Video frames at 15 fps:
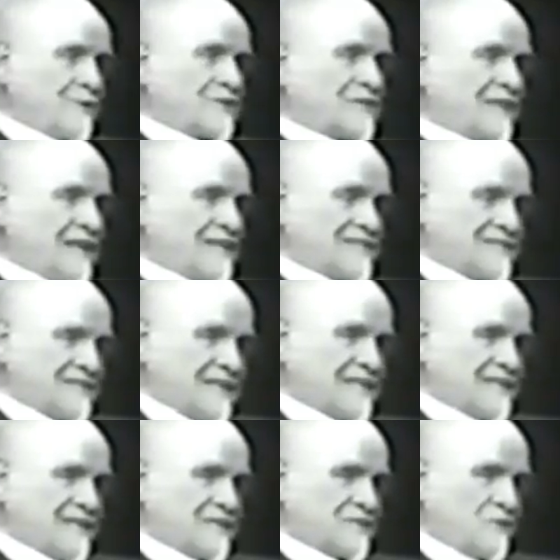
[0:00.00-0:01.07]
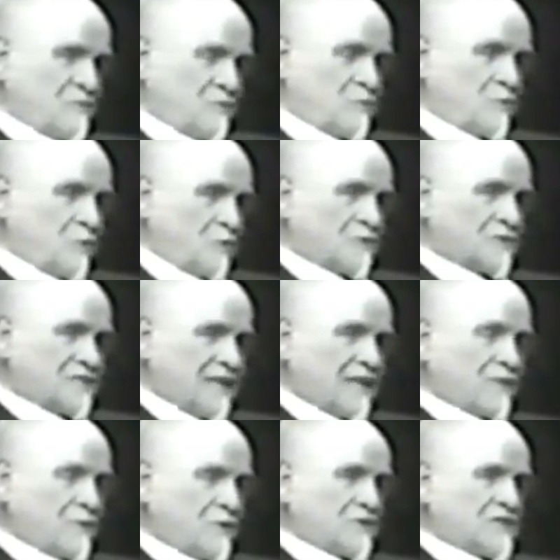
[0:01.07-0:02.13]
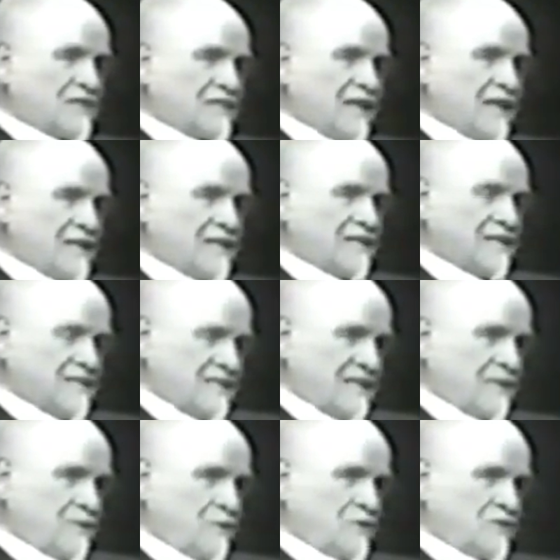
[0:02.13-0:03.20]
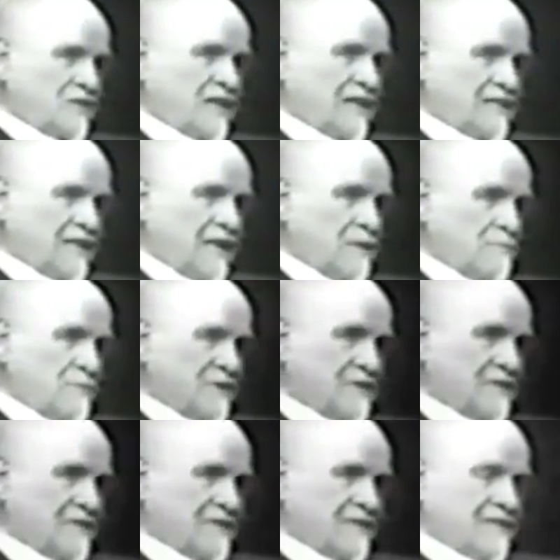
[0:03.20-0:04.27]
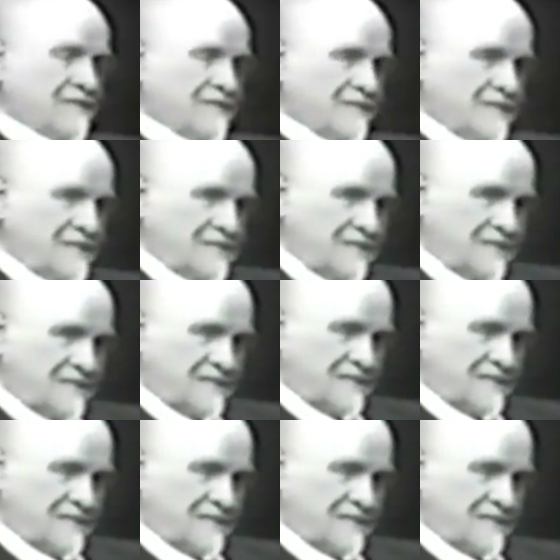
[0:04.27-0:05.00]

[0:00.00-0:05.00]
or transcendence of your own psychological type, this